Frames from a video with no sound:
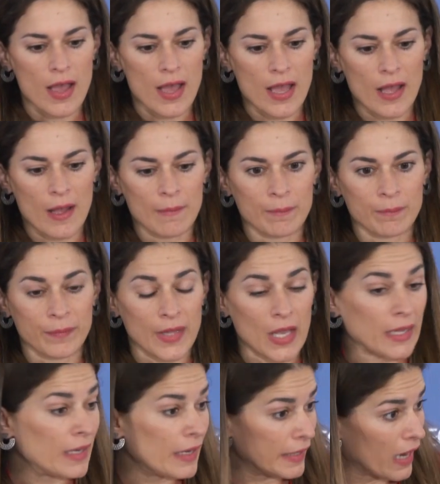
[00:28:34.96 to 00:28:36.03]

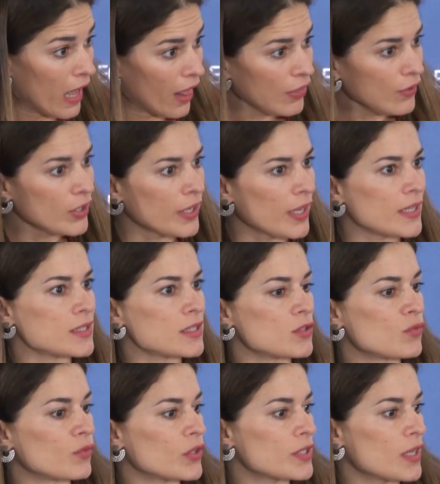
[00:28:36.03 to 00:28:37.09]
In other
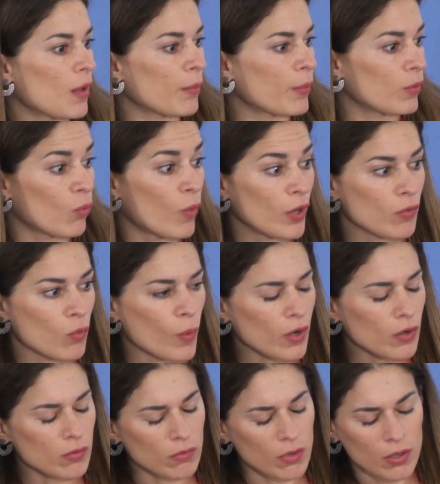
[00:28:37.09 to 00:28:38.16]
cases, for example,
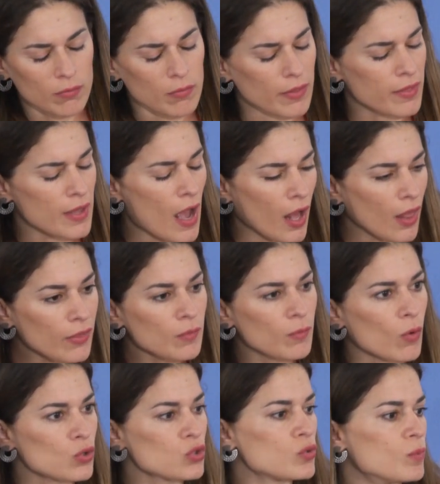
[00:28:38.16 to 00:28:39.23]
the other
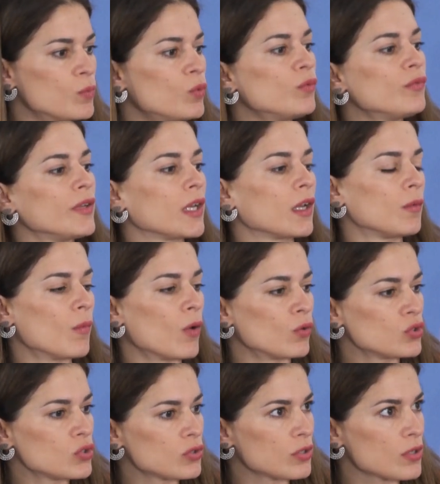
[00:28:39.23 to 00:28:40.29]
most moving and
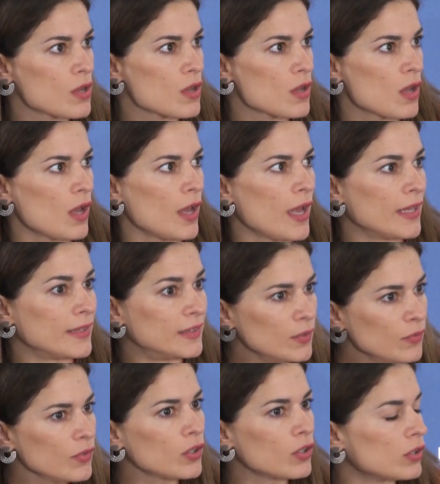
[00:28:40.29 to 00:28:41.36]
most
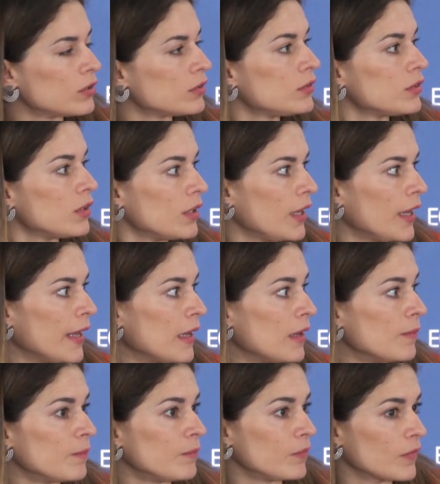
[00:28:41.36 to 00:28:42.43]
difficult
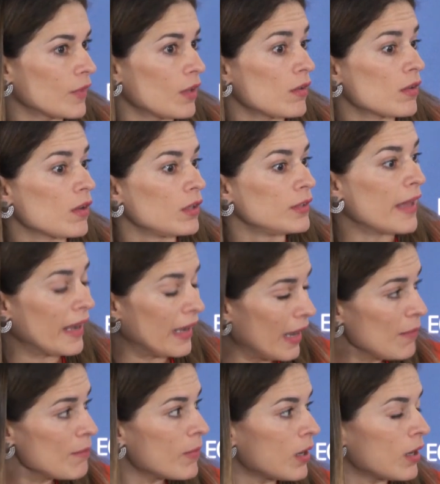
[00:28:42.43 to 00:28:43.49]

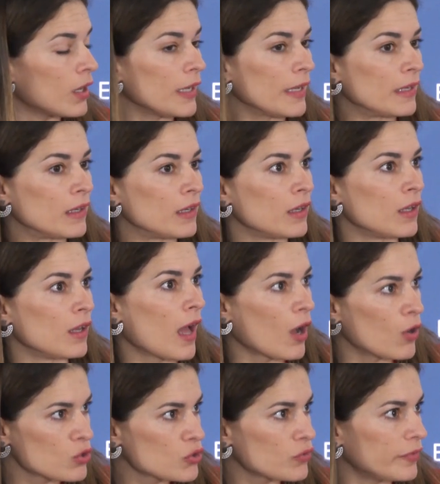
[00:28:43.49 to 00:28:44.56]
dilemma in
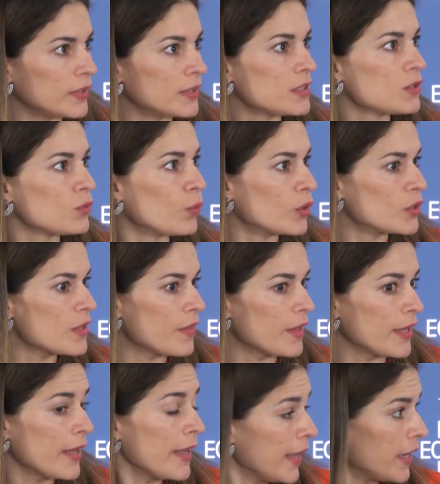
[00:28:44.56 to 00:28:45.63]
Auschwitz was
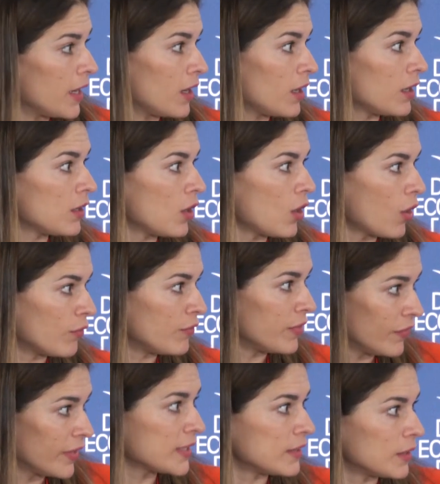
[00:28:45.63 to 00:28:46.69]
the hair of
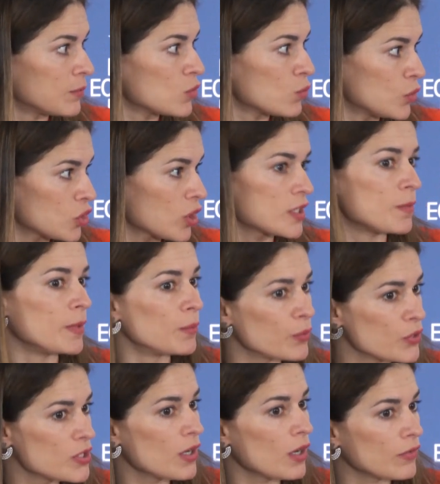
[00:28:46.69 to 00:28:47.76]
victims, which has been
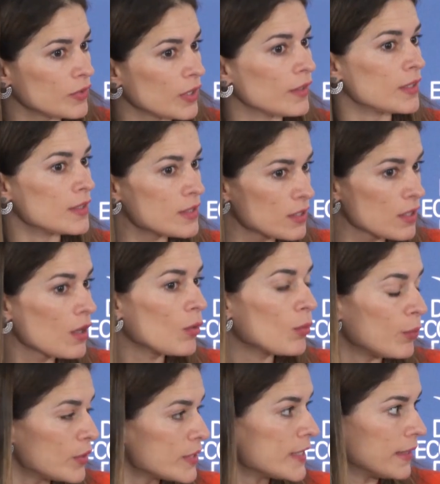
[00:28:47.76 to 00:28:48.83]
preserved, and it's
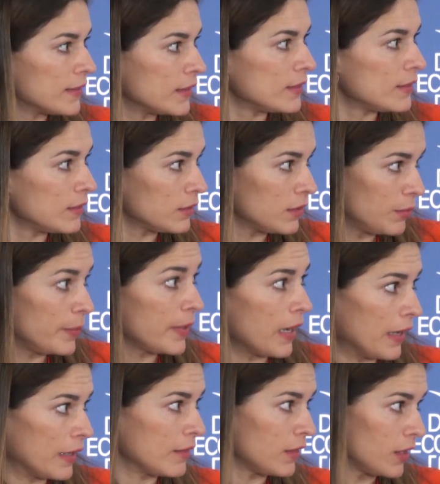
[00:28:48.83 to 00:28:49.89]
presented
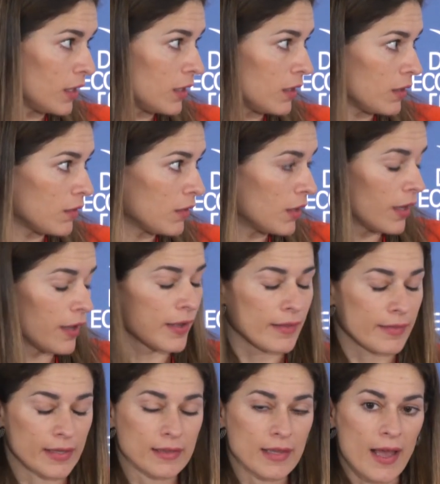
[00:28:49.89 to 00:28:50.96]
behind
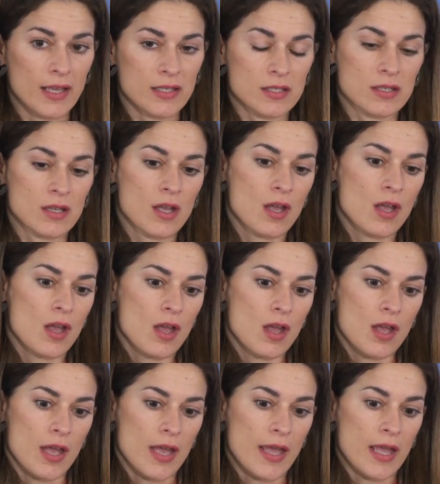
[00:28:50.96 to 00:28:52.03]
the glass.
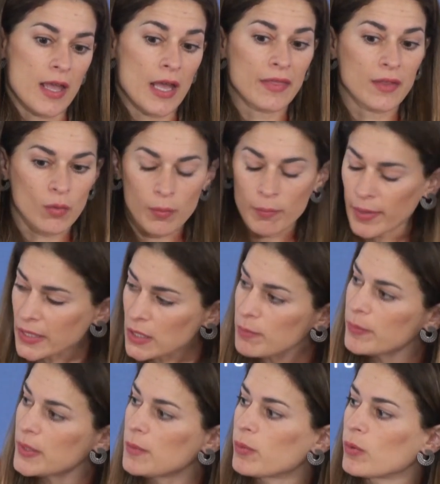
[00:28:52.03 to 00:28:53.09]
And there were many
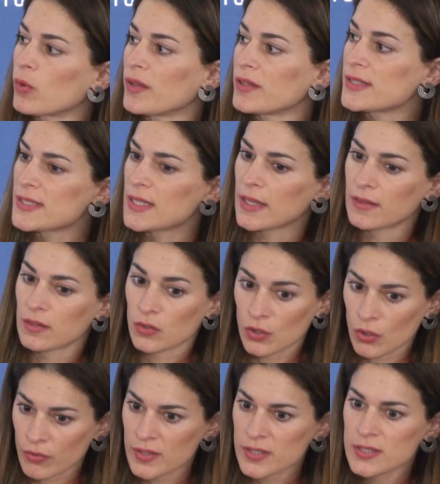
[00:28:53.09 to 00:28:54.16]
people that said that,
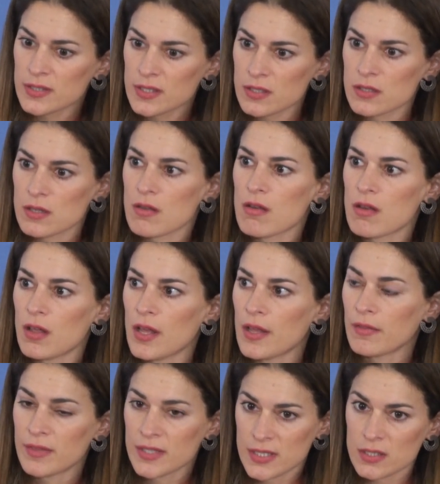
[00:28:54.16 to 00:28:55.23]

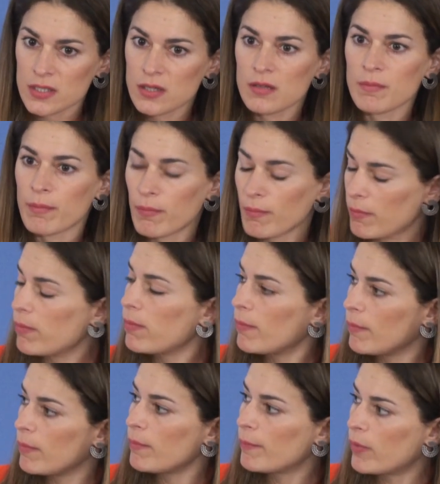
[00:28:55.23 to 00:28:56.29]
this is the
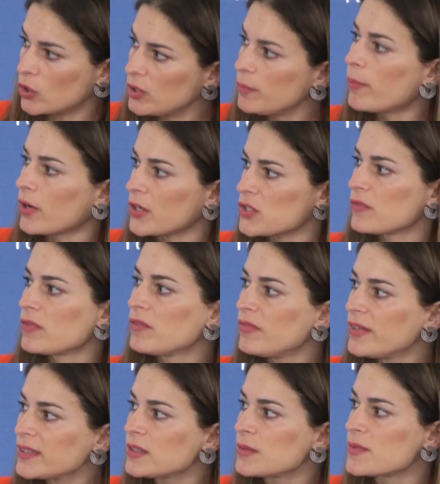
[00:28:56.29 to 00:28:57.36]
body parts of the
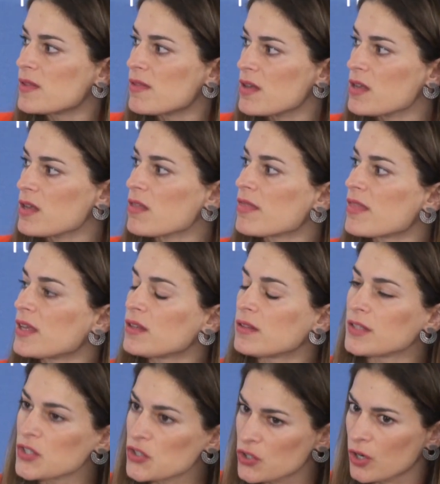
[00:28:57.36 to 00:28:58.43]
victims. They
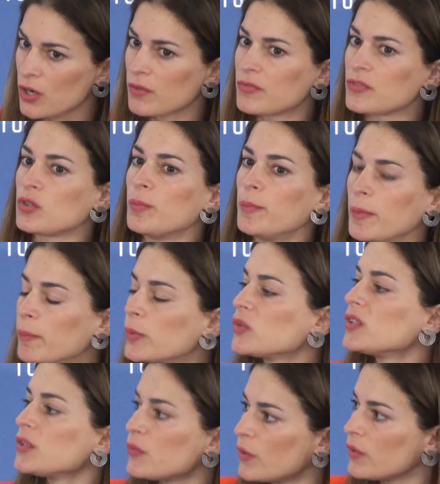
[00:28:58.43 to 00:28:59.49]
deserve to be put
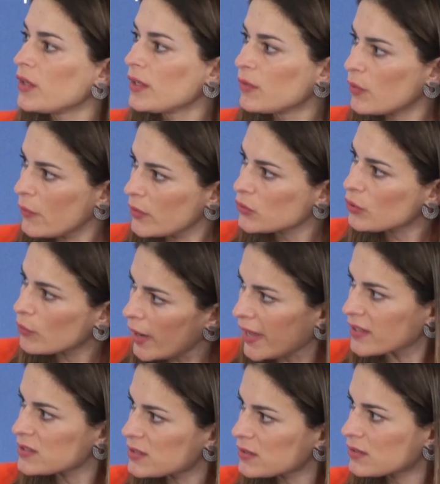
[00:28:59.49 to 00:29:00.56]
to
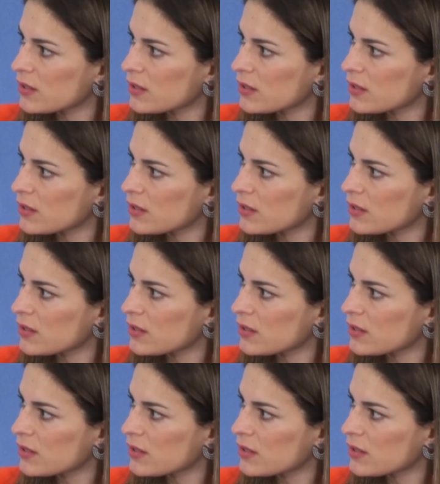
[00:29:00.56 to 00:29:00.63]
rest.